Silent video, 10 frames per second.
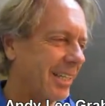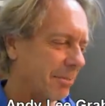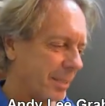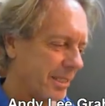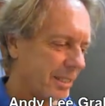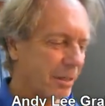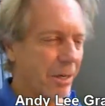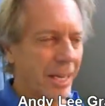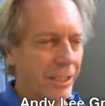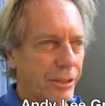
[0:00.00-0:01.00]
be
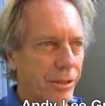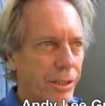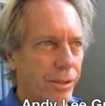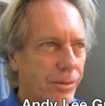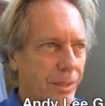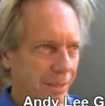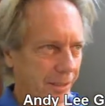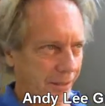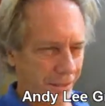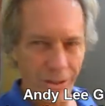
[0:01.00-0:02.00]
lecturing you
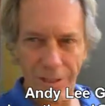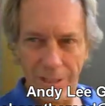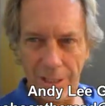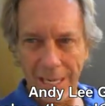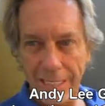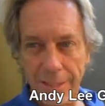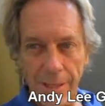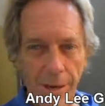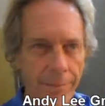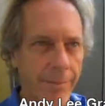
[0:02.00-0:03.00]
on turning the lights
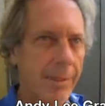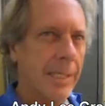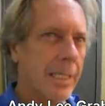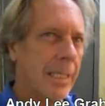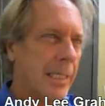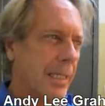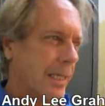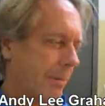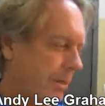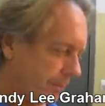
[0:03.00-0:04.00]
off.
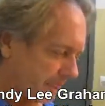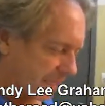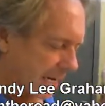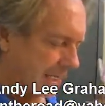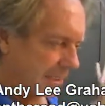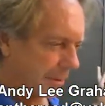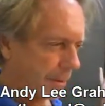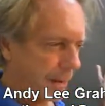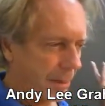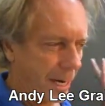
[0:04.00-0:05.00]
I mean, there'll be signs.
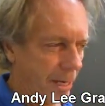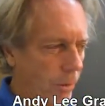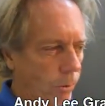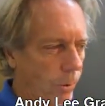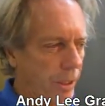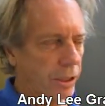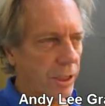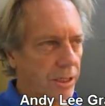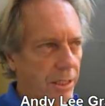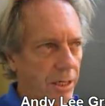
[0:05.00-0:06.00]
I mean, I don't want to
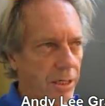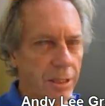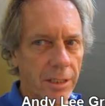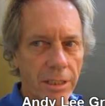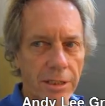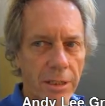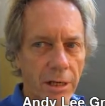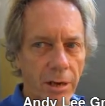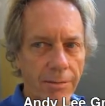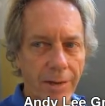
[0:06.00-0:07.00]
shut the air conditioning
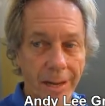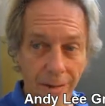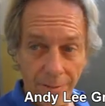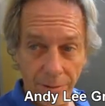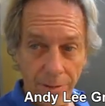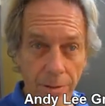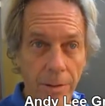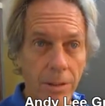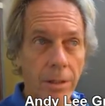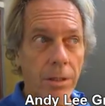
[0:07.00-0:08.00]
off ever.
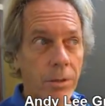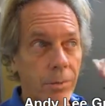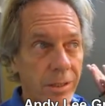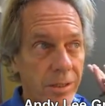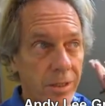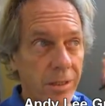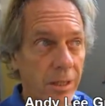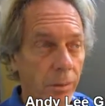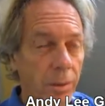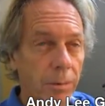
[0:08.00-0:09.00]
The reason is,
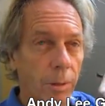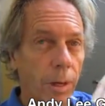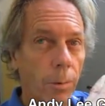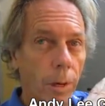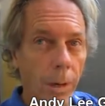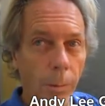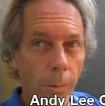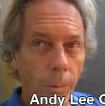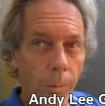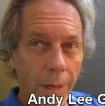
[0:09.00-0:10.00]

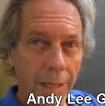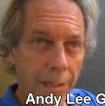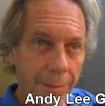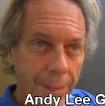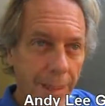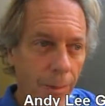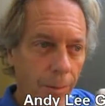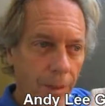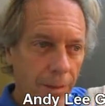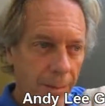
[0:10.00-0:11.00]
when I come in, I
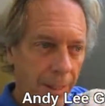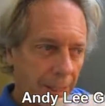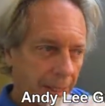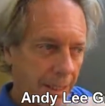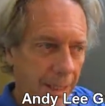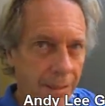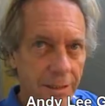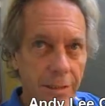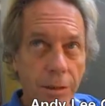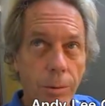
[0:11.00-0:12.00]
want it to be at a
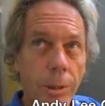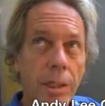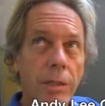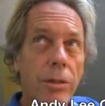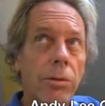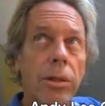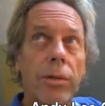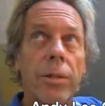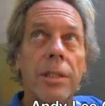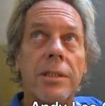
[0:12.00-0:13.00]
constant
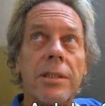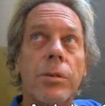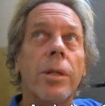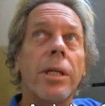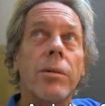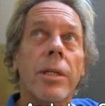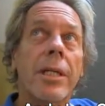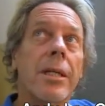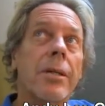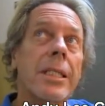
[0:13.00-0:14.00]
23
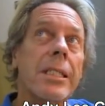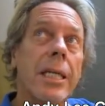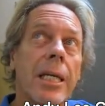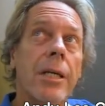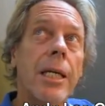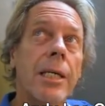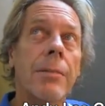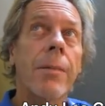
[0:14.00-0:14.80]
degrees centigrade,